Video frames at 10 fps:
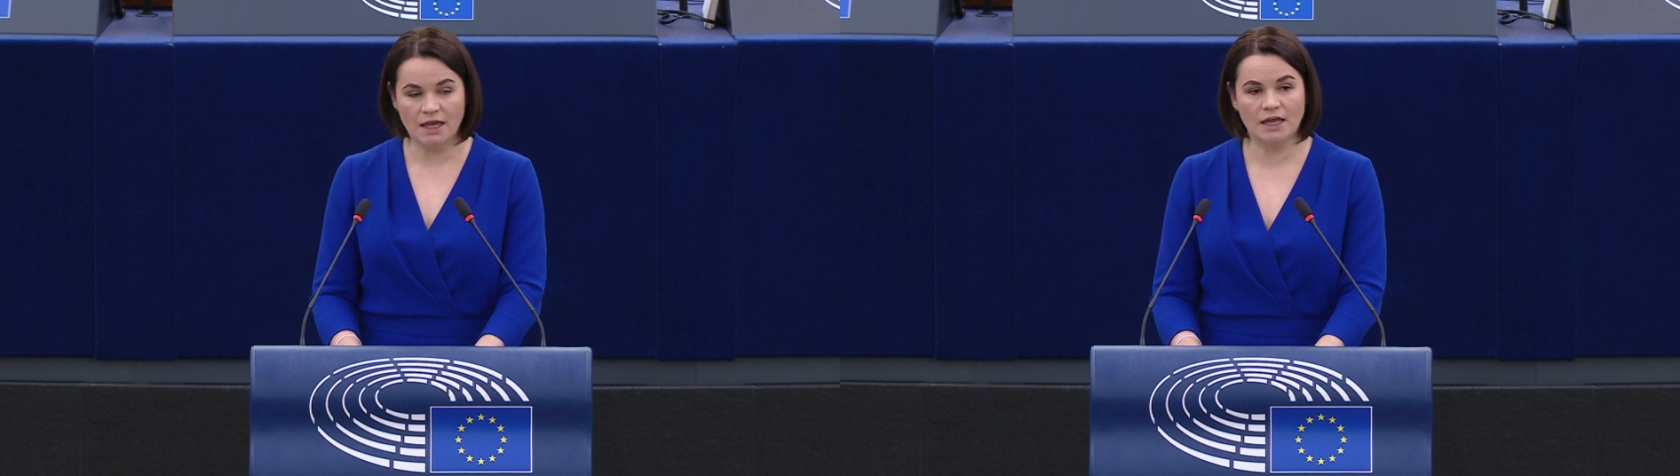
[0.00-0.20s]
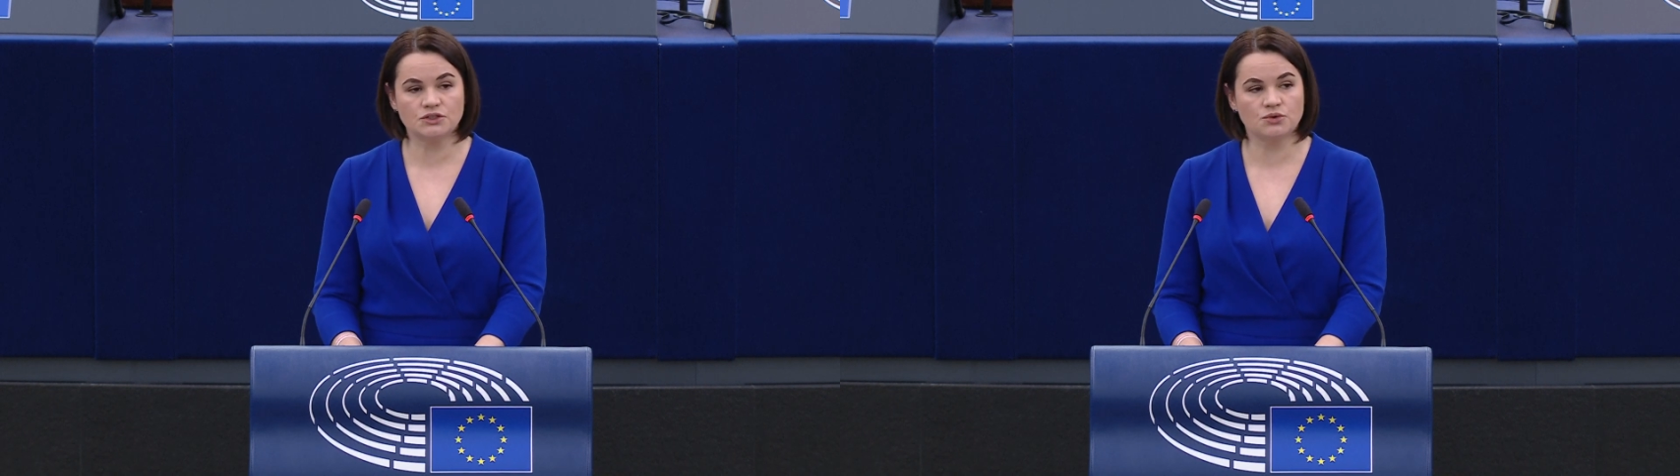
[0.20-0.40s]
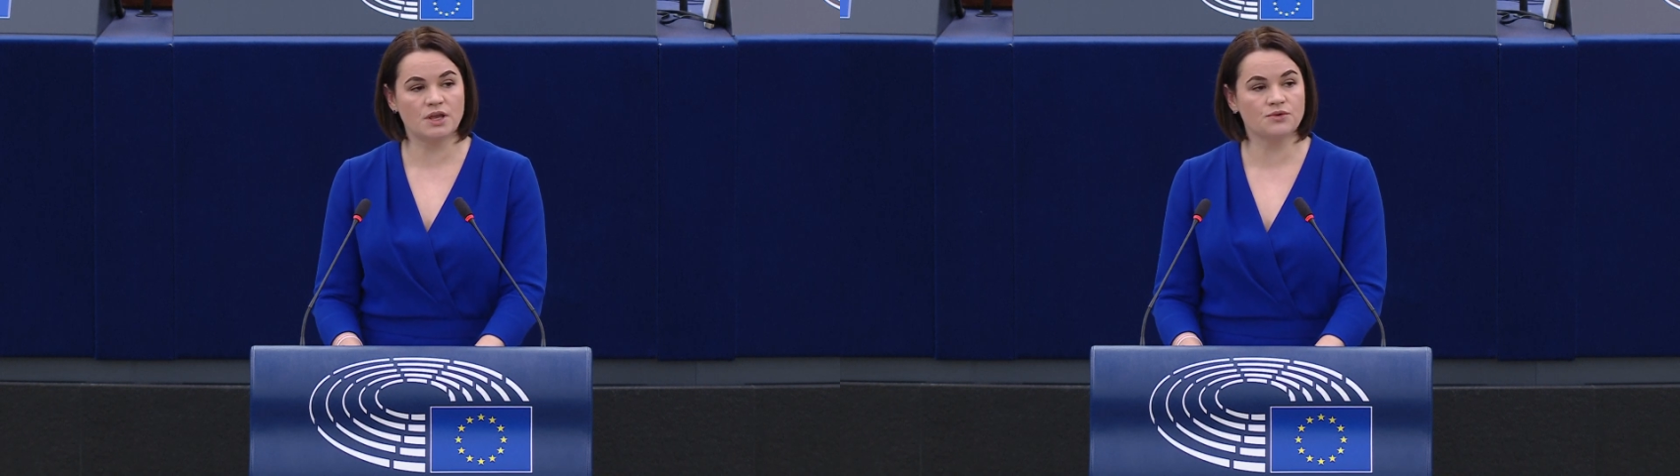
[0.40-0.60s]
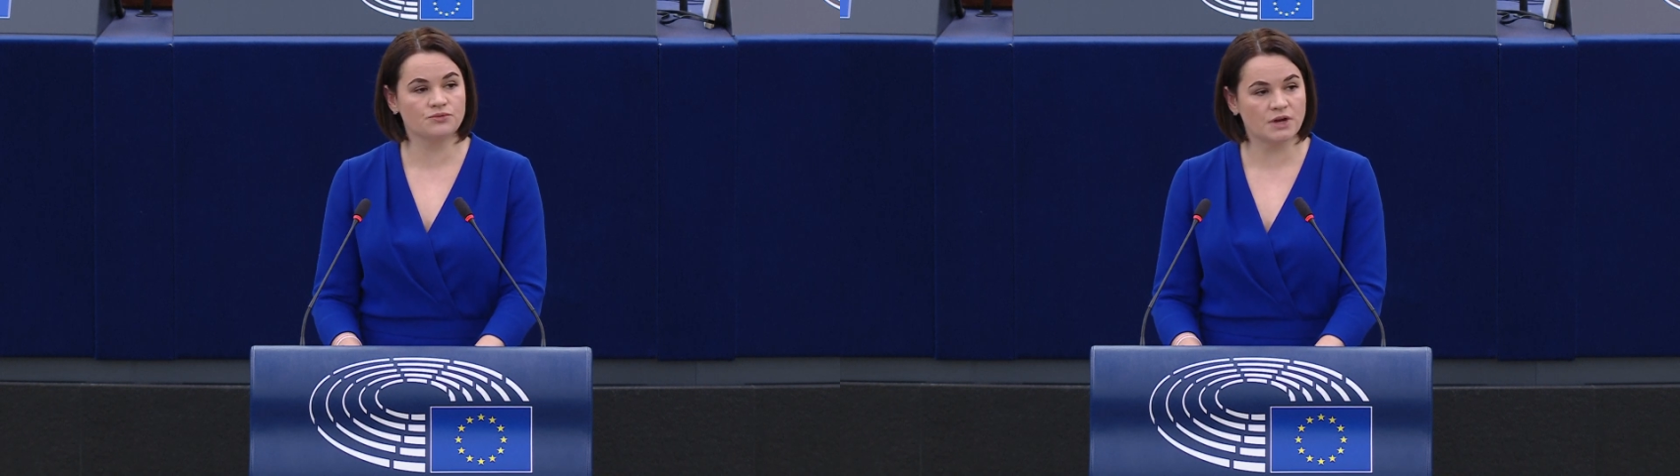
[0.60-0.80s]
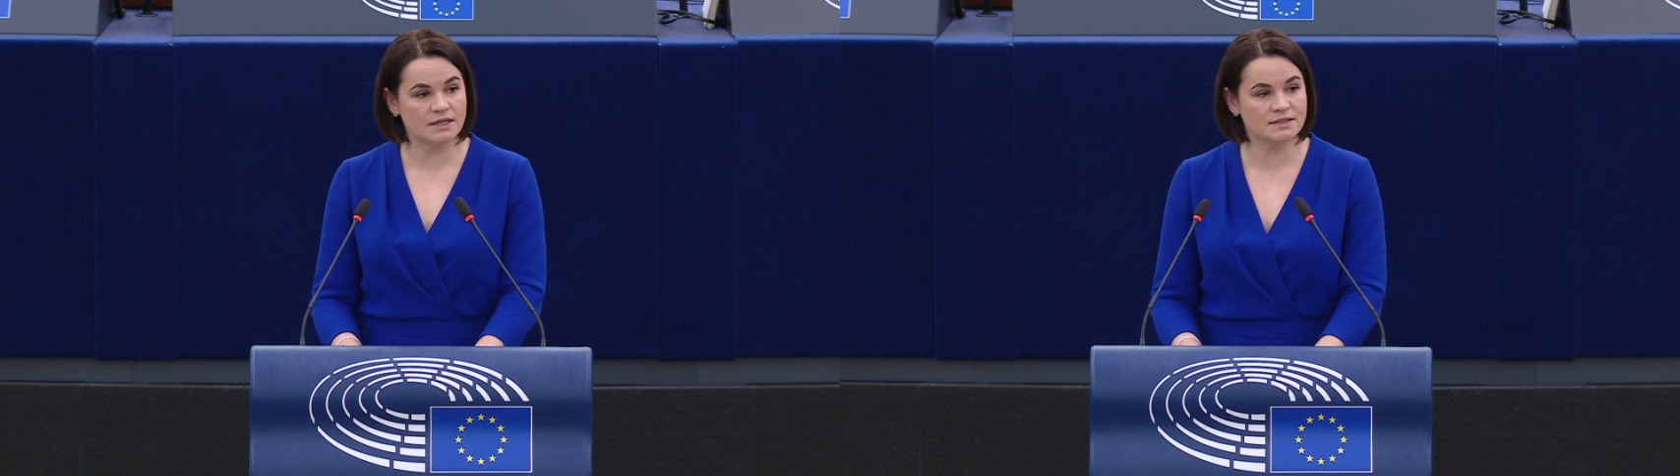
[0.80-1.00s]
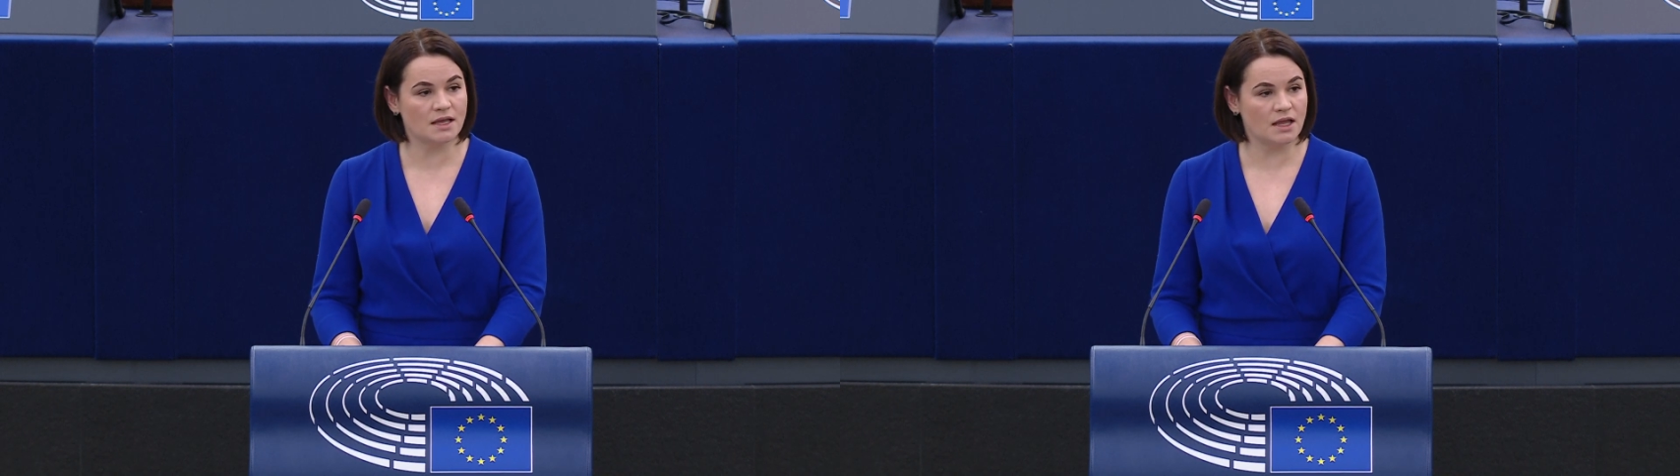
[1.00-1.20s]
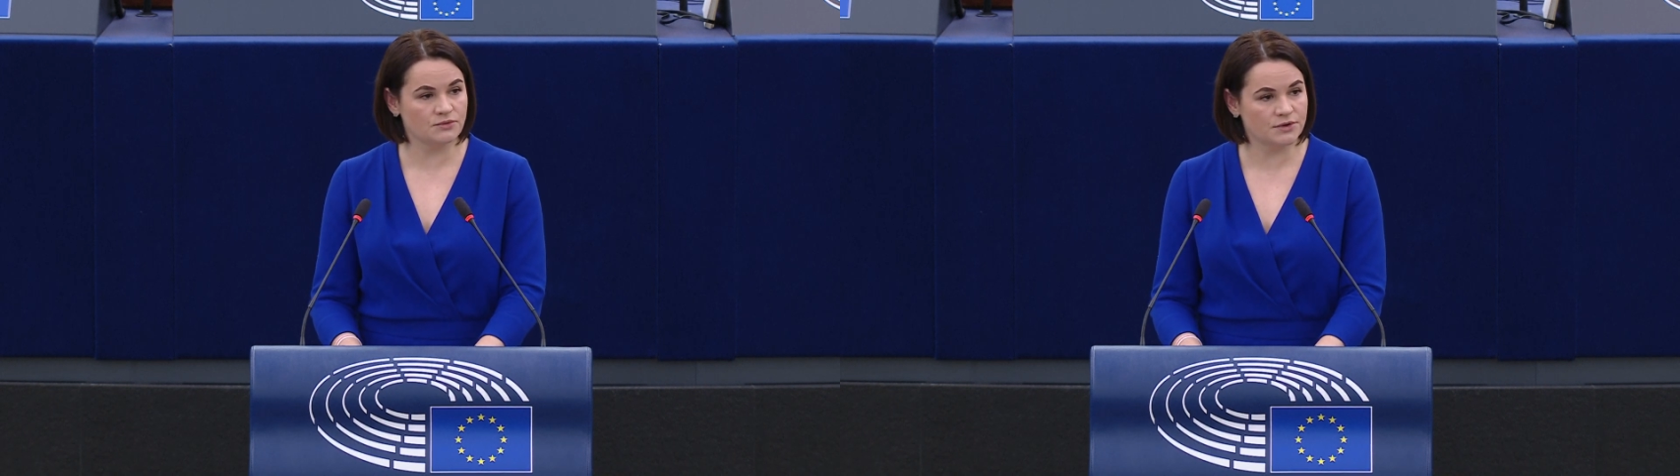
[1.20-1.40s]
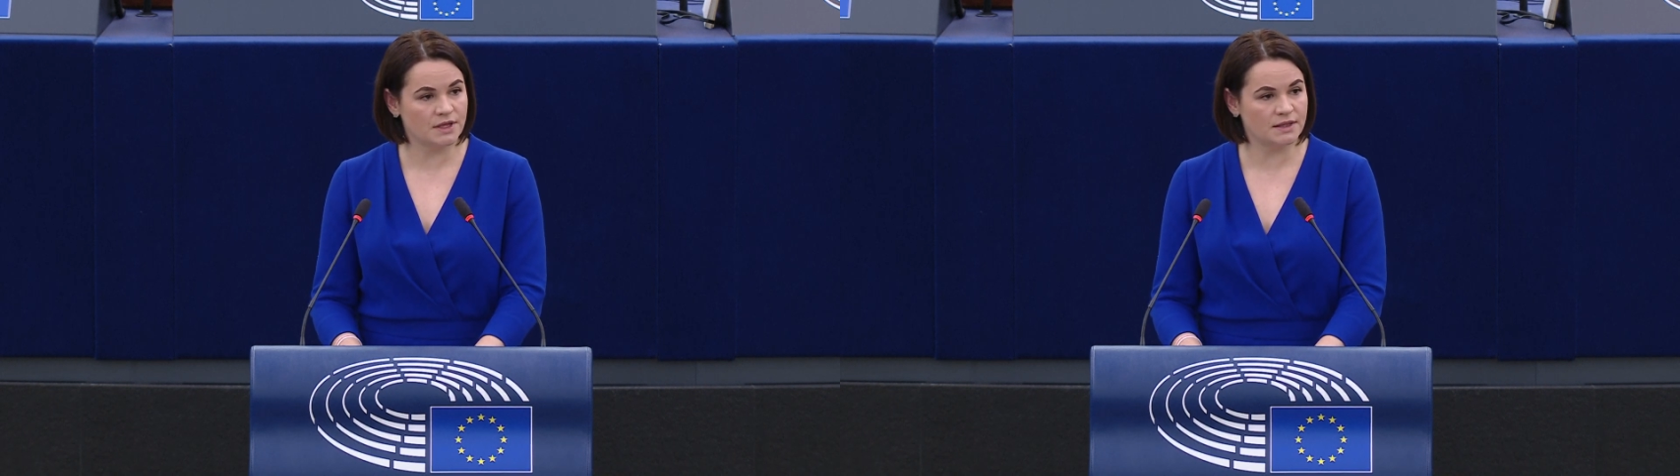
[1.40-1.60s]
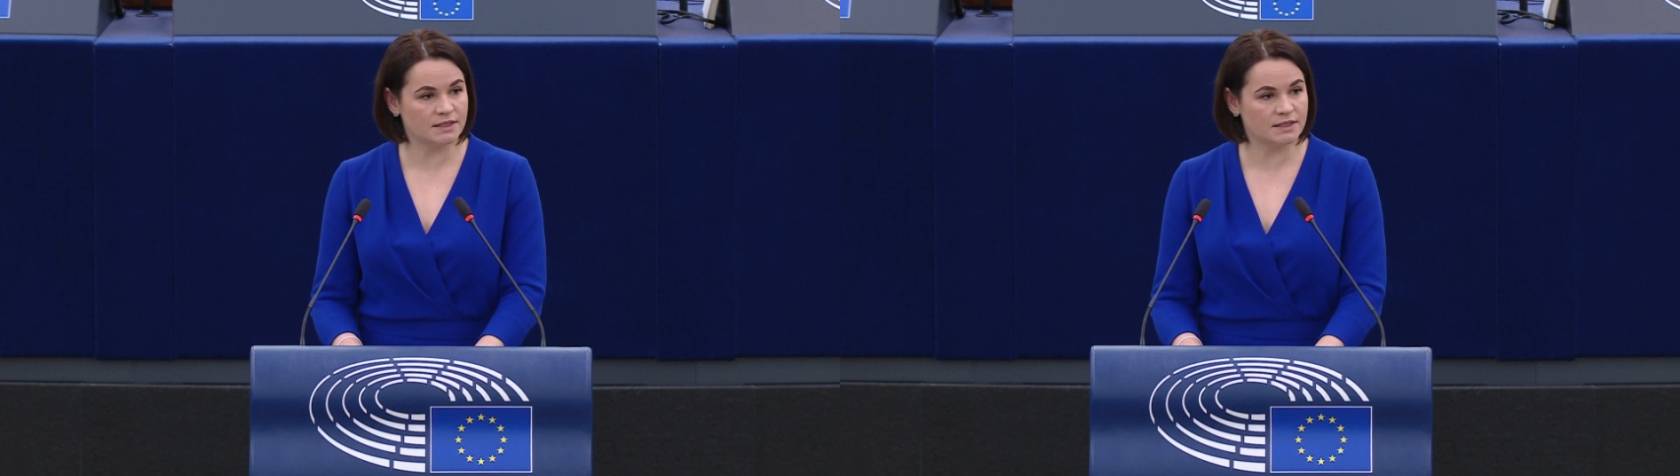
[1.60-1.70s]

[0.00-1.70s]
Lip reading: and to erase everything